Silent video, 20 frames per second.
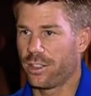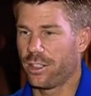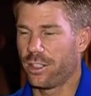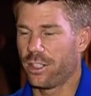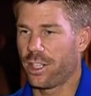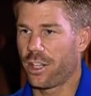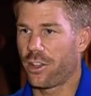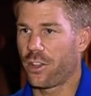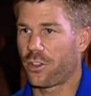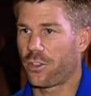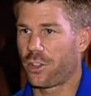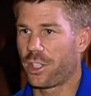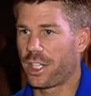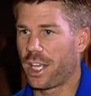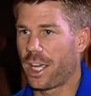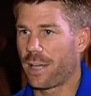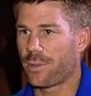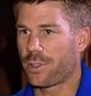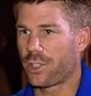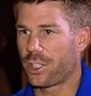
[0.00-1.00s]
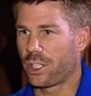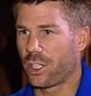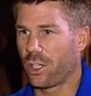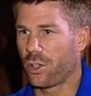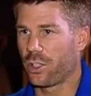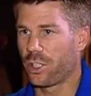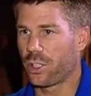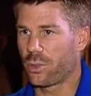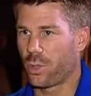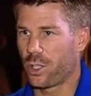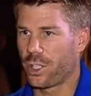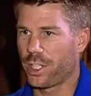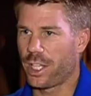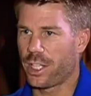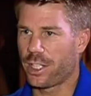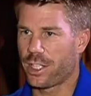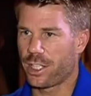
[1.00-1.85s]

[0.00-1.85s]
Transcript: another 3 games to go in this one-day